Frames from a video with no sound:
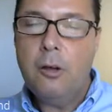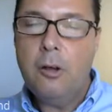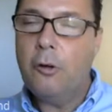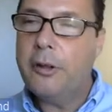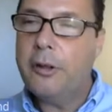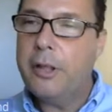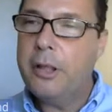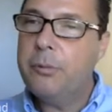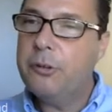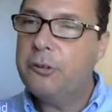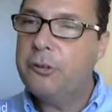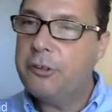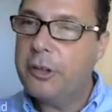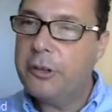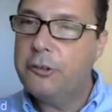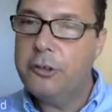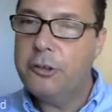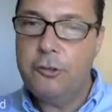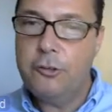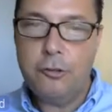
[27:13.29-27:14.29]
on a
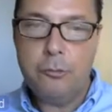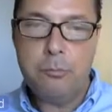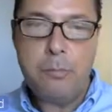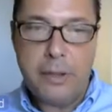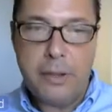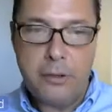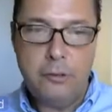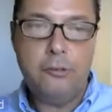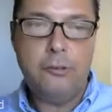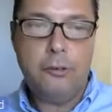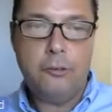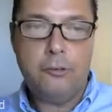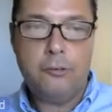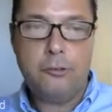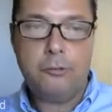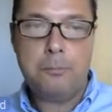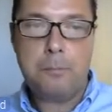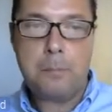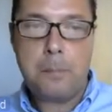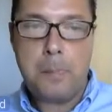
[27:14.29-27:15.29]
percentage
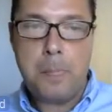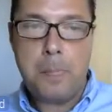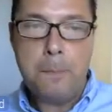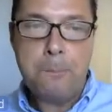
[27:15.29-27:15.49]
basis?